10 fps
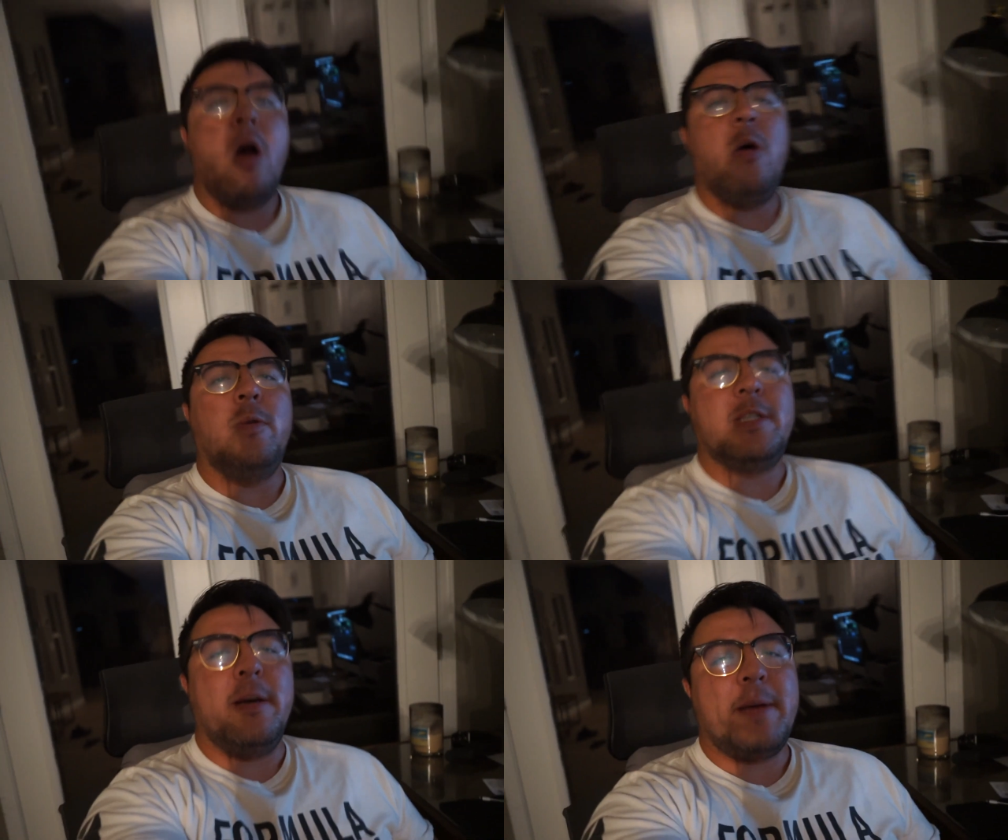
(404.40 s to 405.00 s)

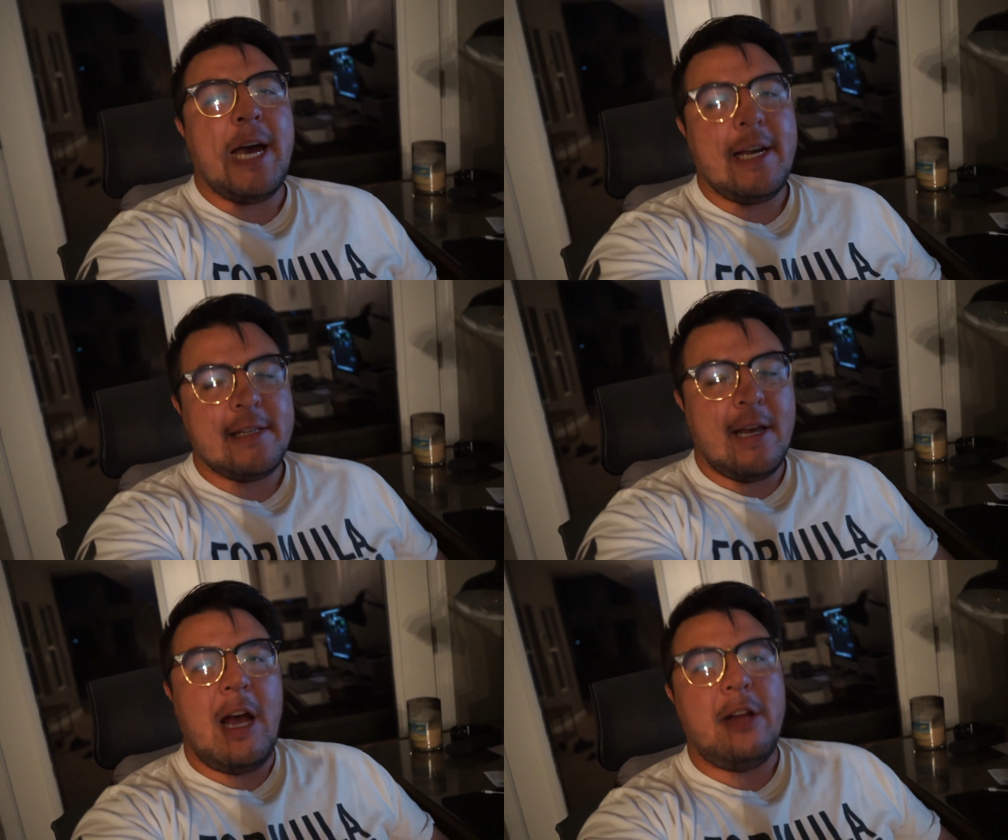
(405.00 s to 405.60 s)
What's up,
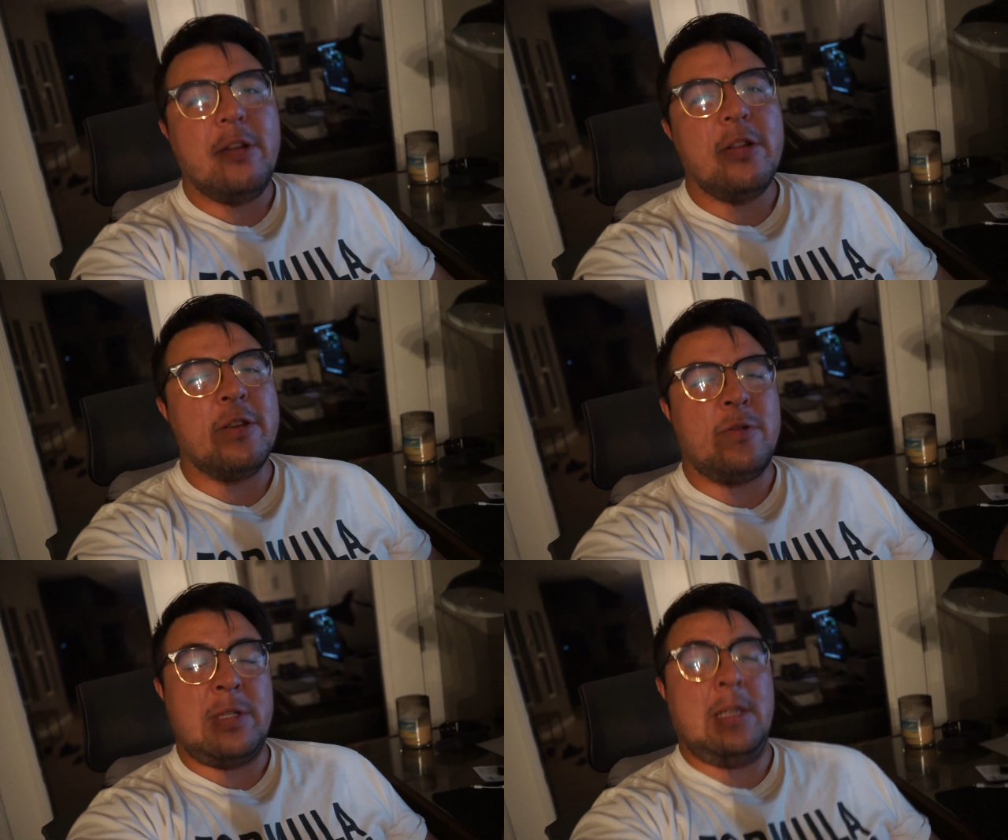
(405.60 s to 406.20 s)
guys? I know that
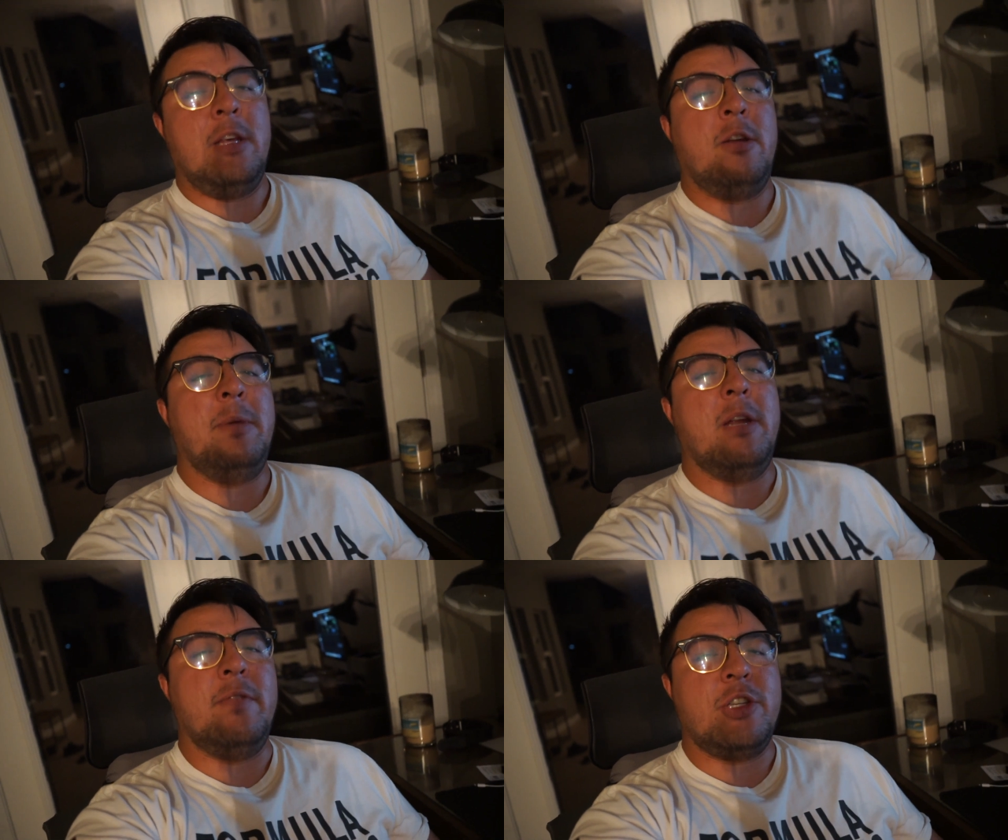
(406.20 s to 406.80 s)
this was a little
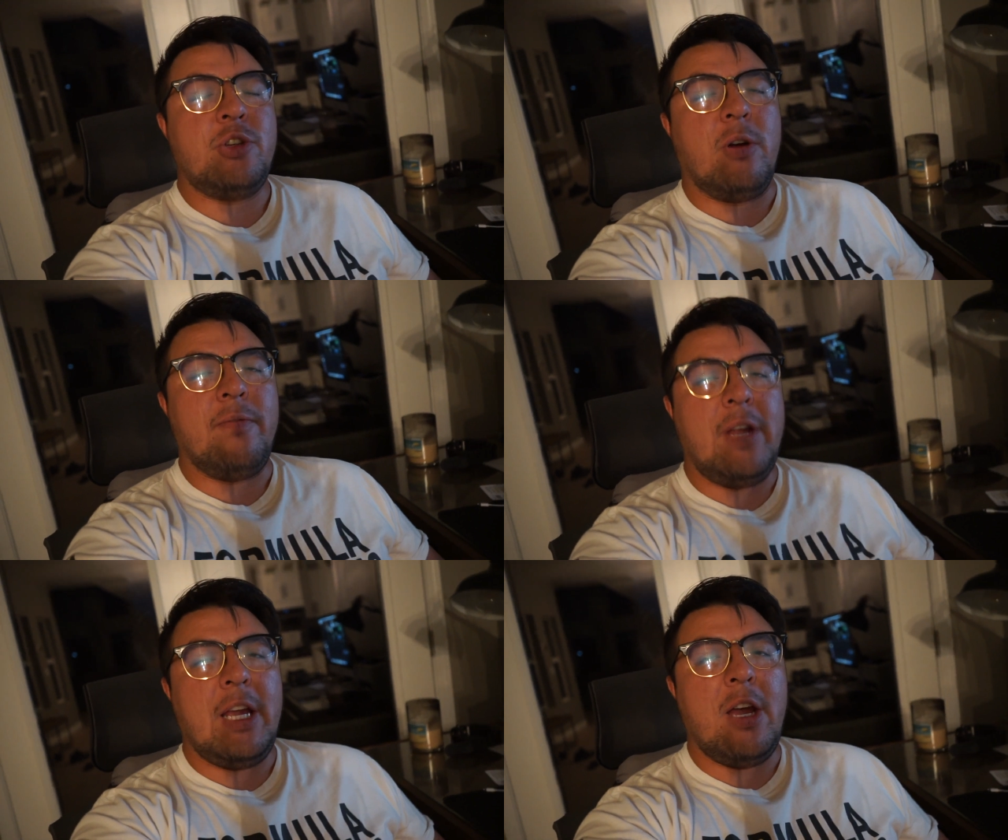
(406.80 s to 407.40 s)
bit of a short
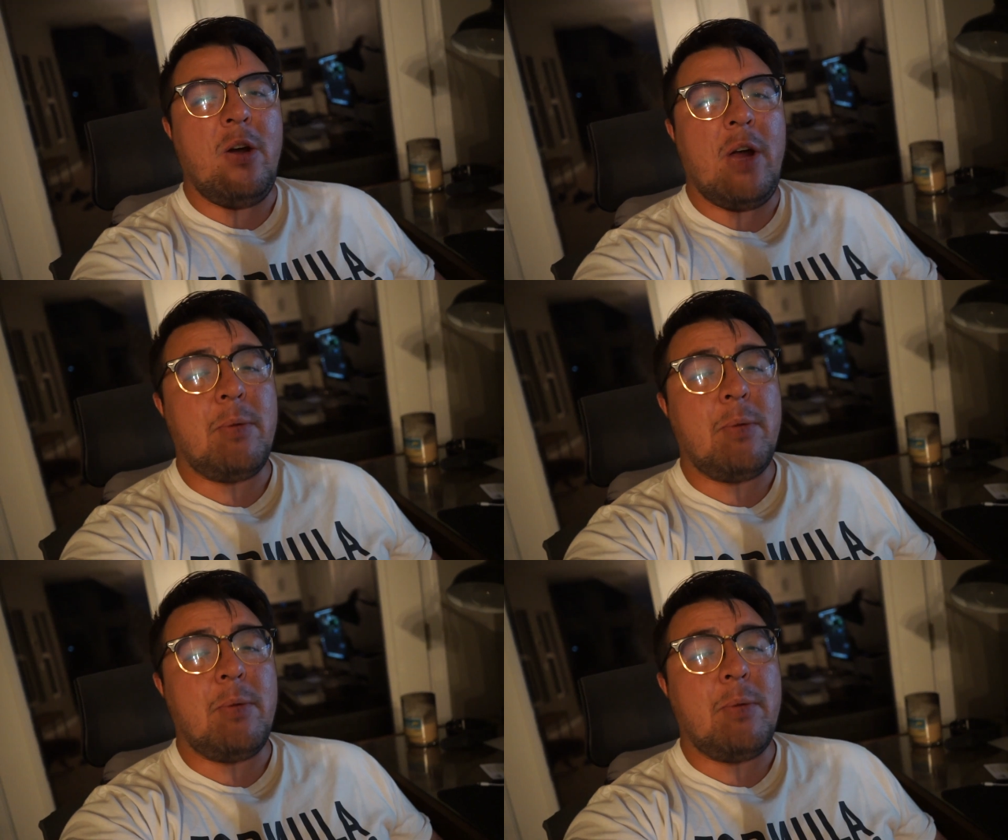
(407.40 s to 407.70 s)
video.